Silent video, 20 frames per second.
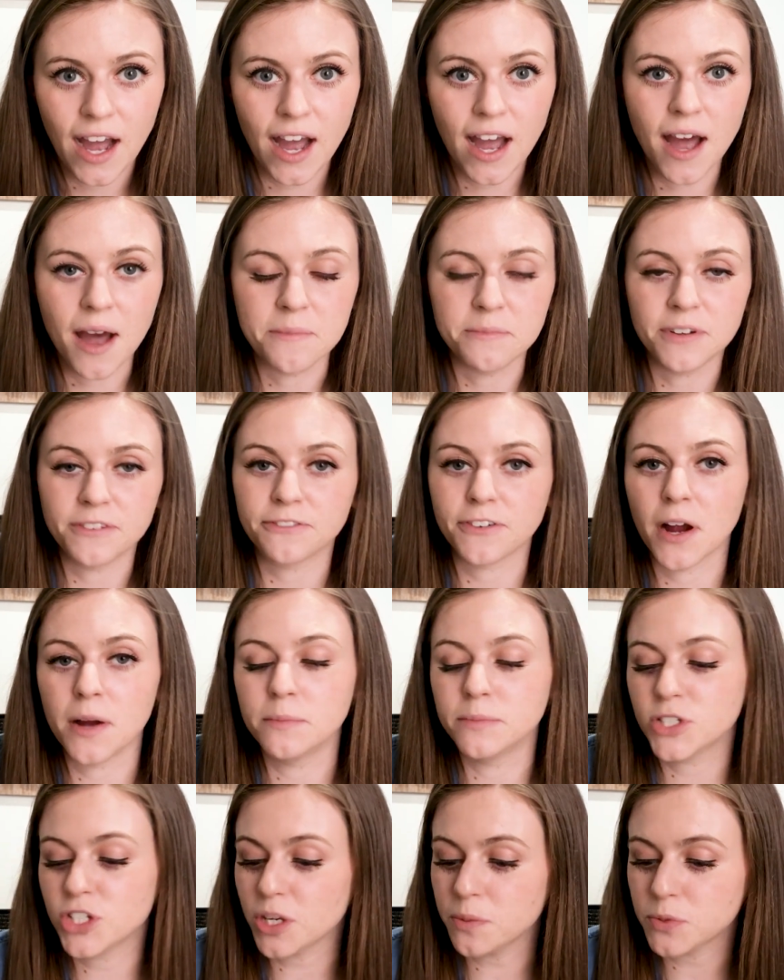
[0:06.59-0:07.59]
Um,
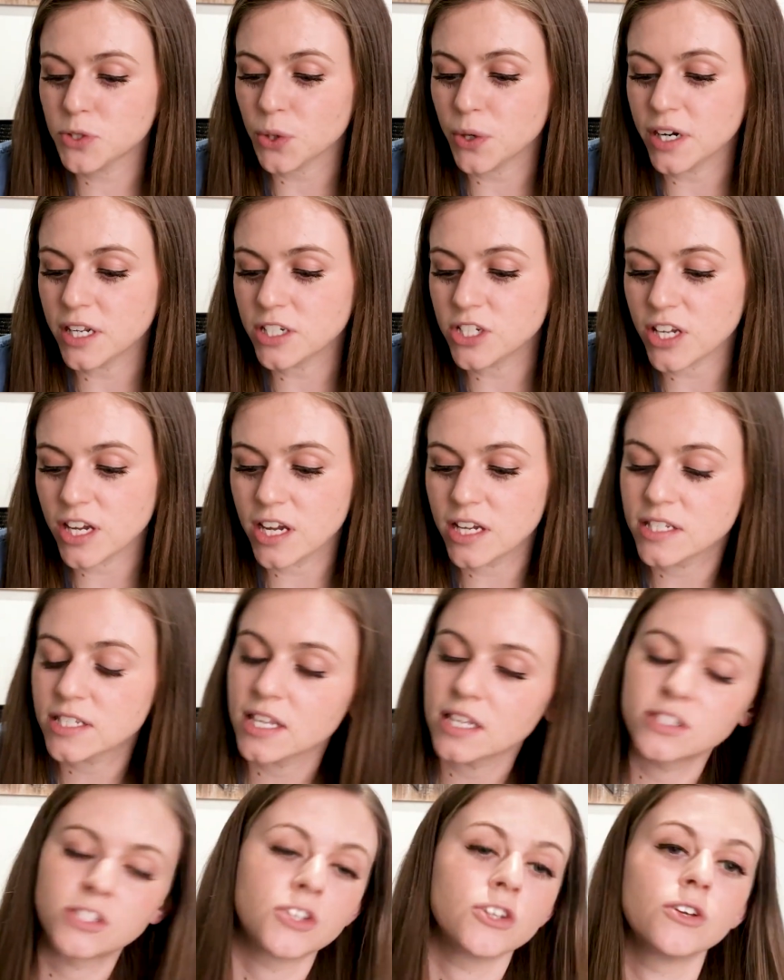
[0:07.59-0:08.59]
from chip
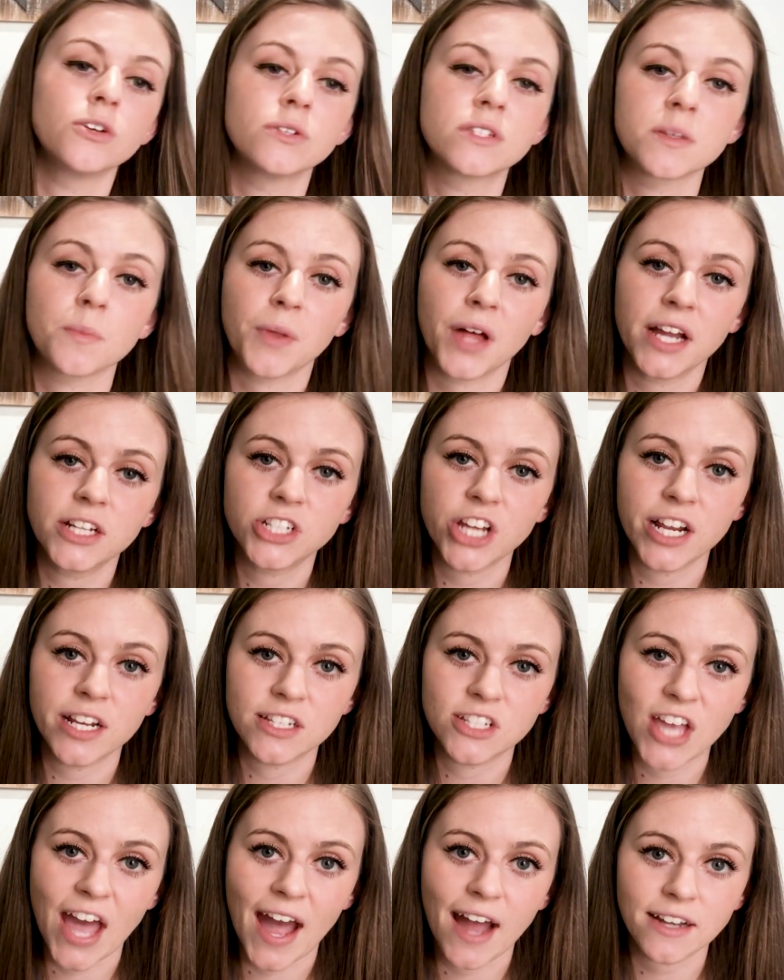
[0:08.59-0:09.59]
shortages to supply chain
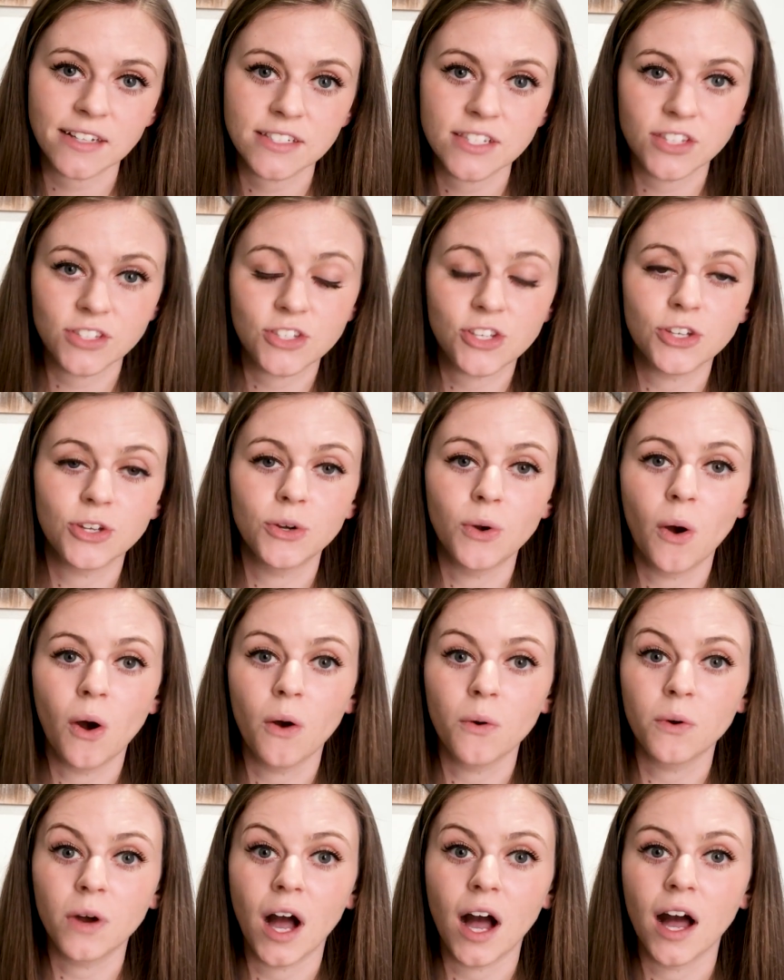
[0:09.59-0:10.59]
attacks
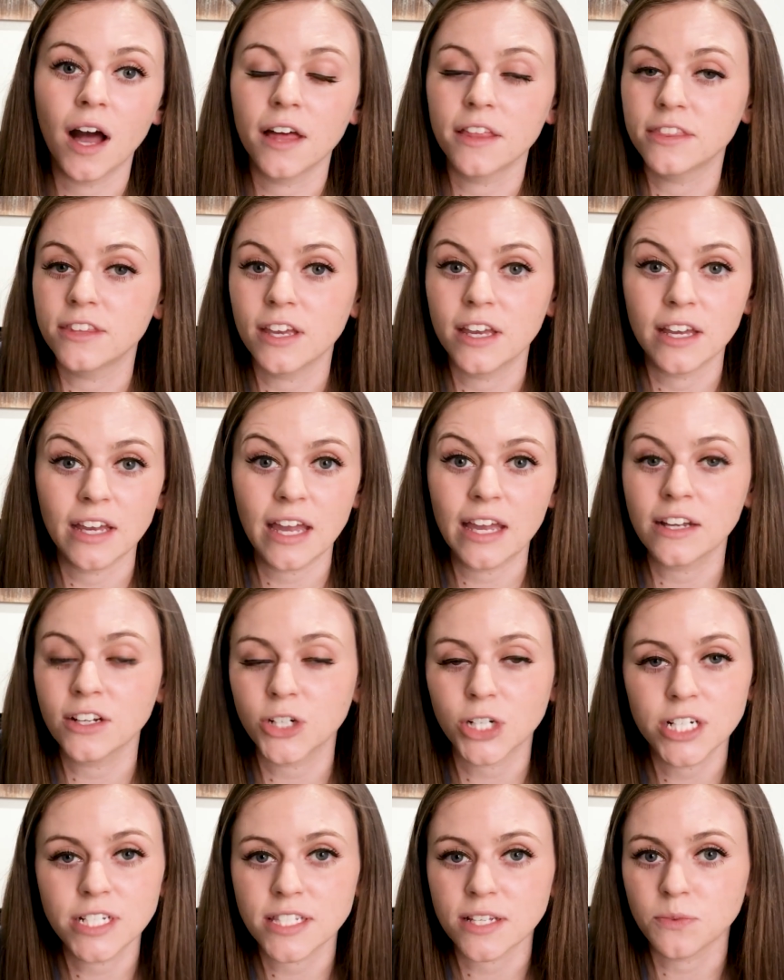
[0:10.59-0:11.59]
to uh, the
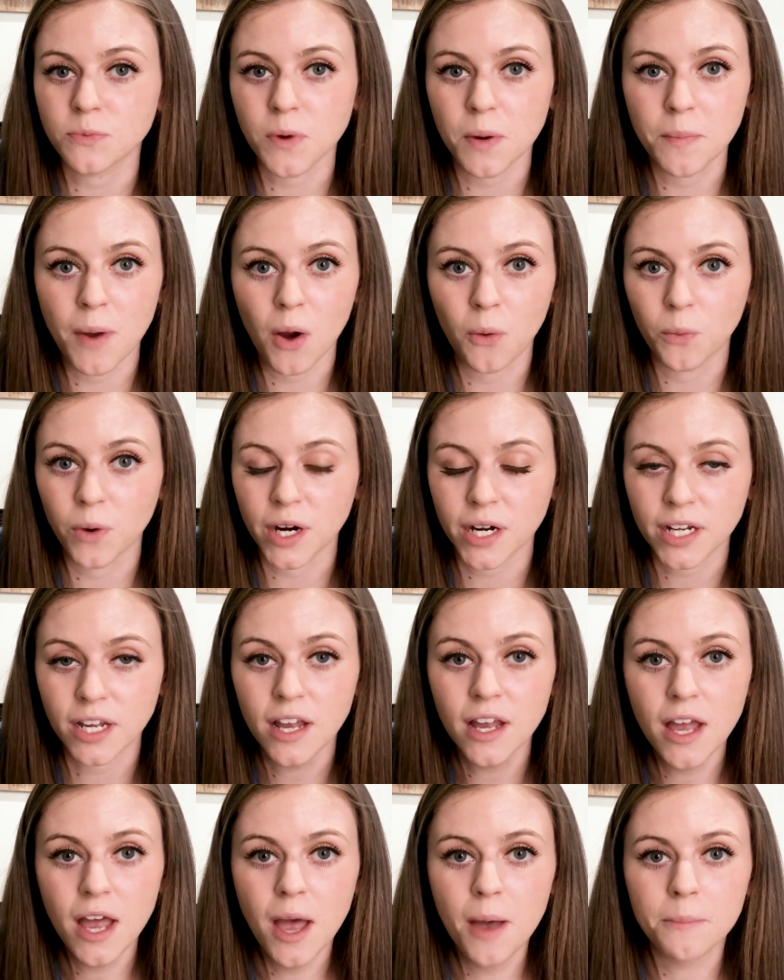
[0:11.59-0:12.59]
increase in remote
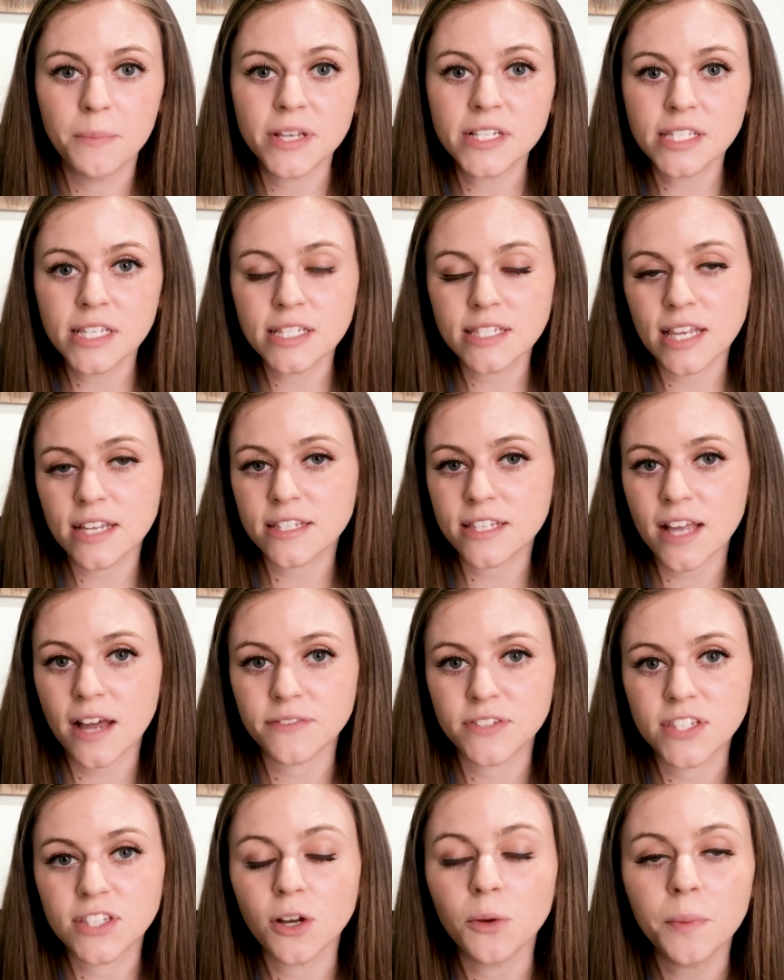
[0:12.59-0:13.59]
work, businesses
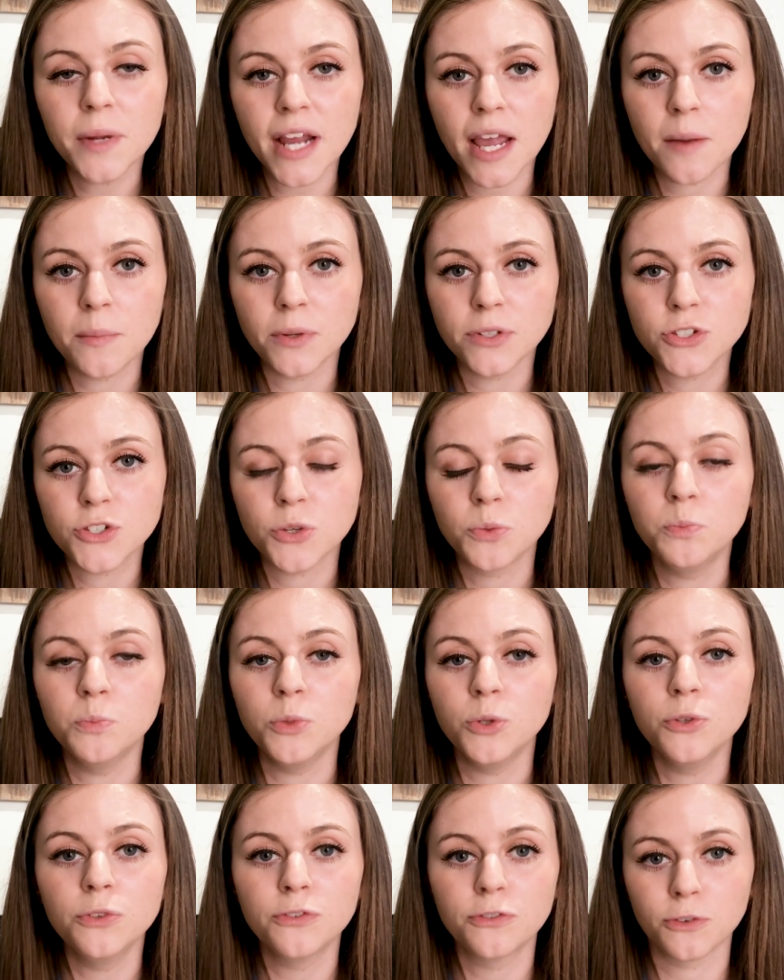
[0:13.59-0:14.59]
have still been able to
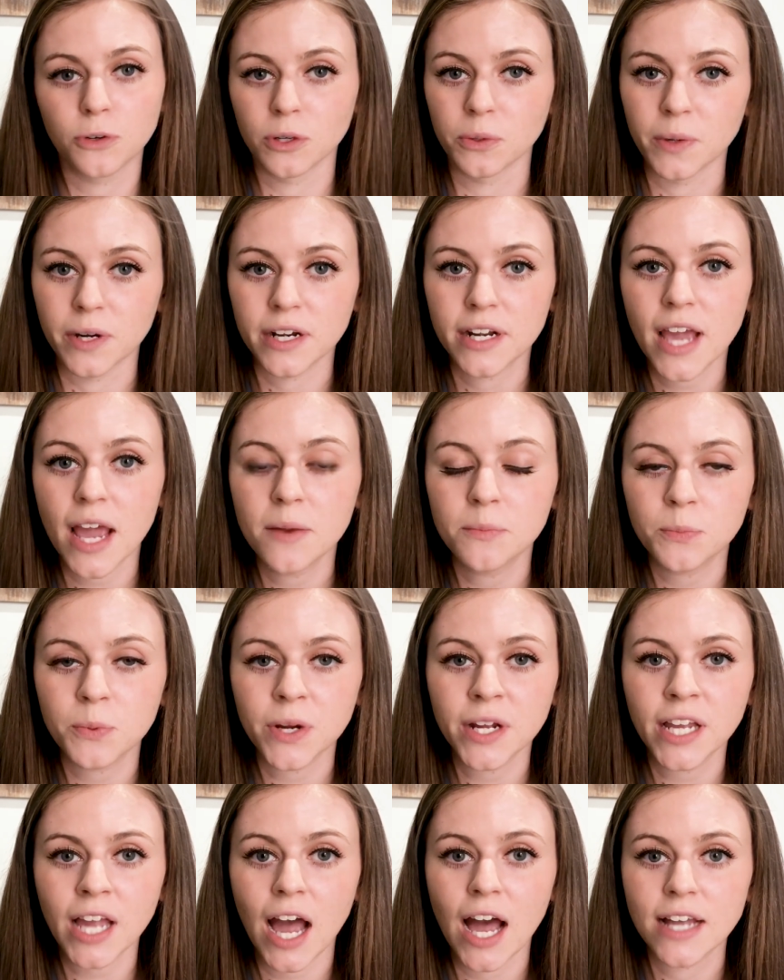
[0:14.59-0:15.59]
move forward and
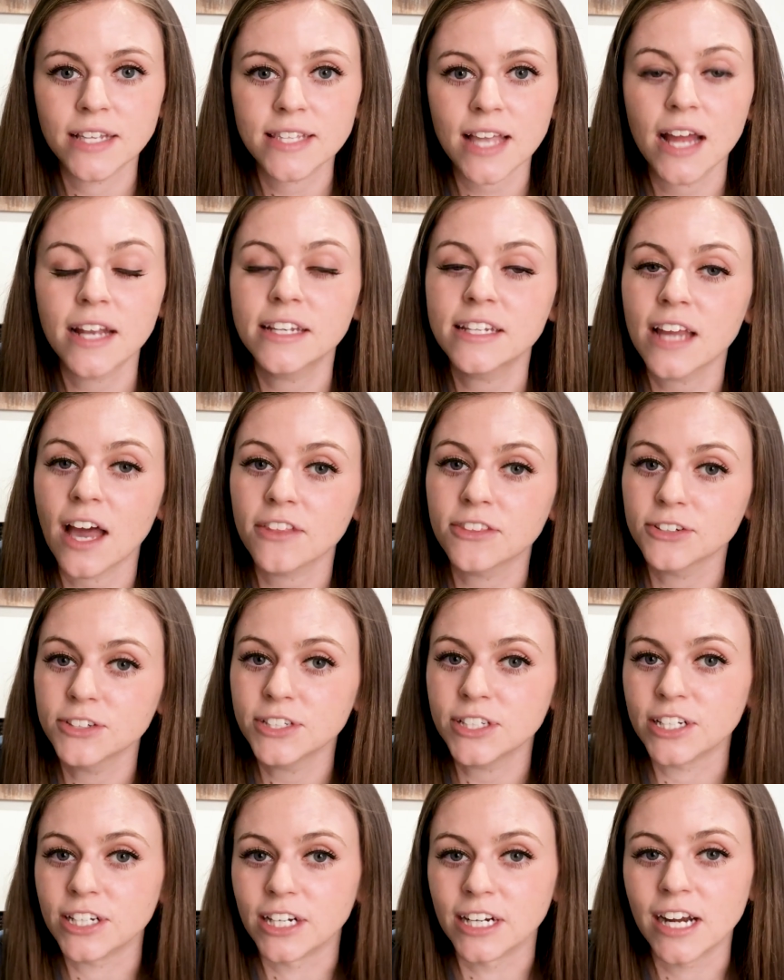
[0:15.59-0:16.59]
bring us another
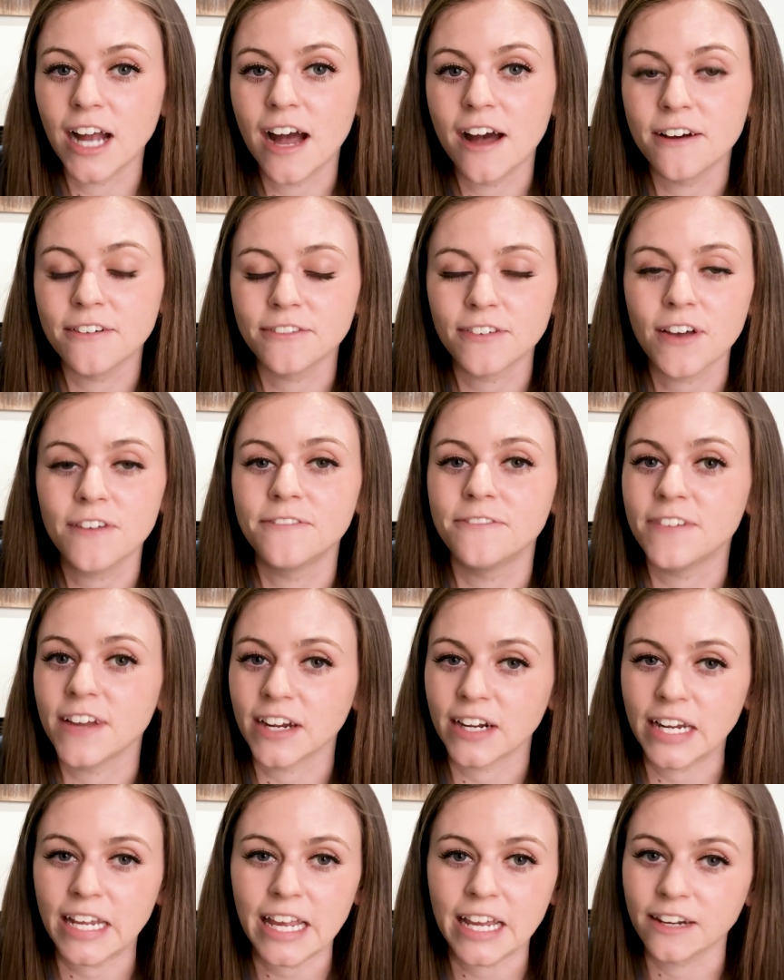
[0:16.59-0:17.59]
year of
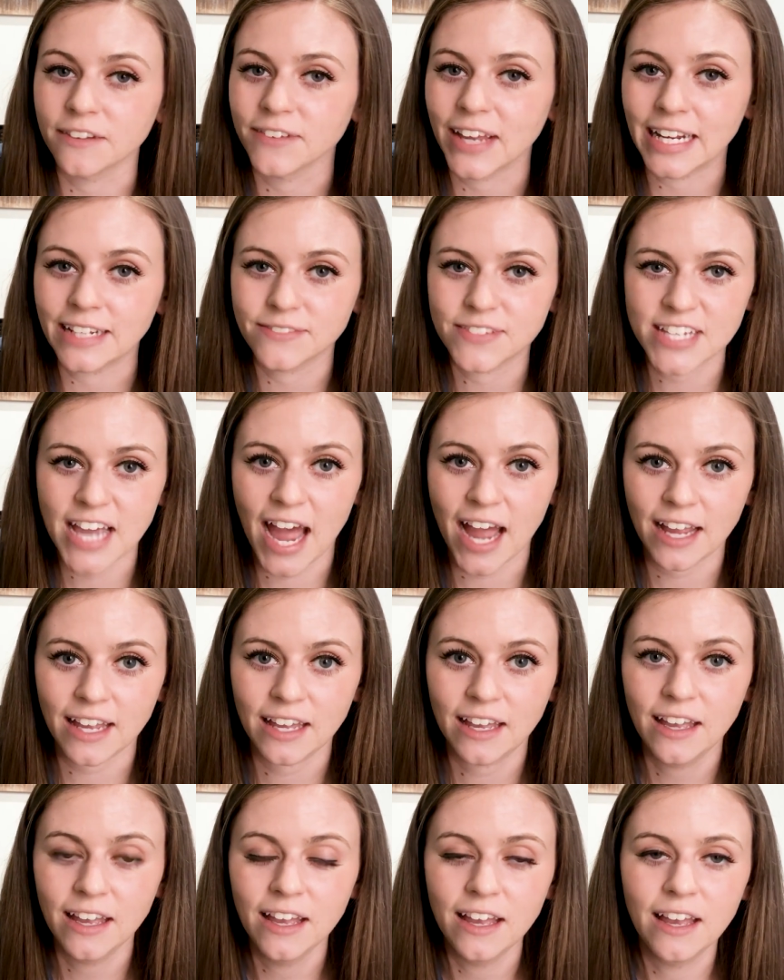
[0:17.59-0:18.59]
very innovative
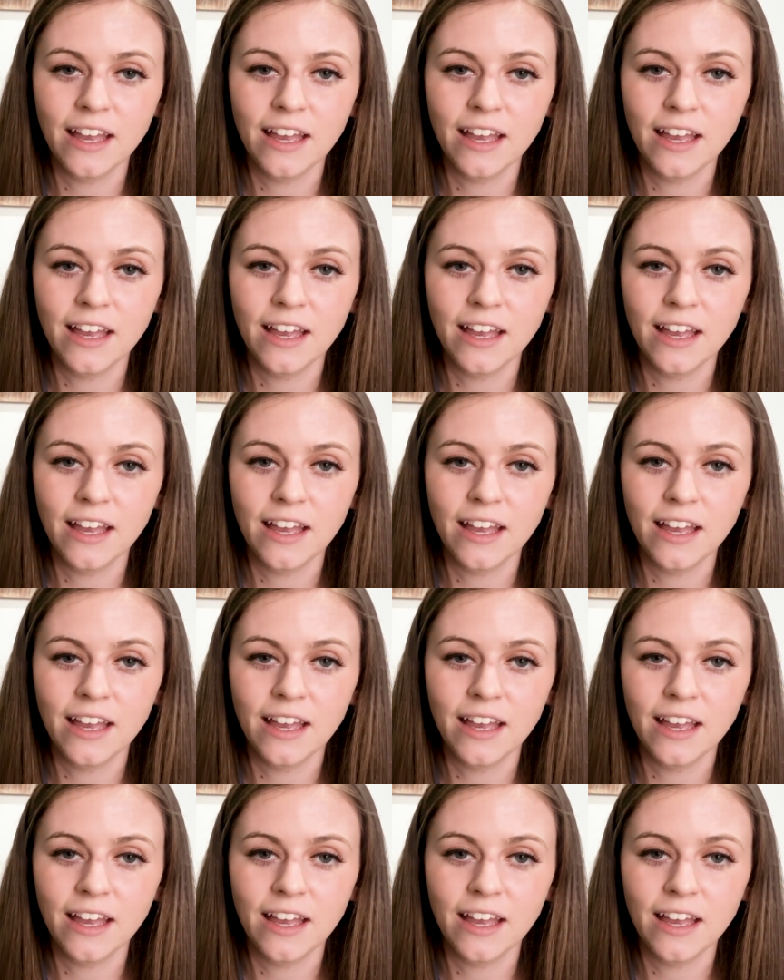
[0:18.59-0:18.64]
tech.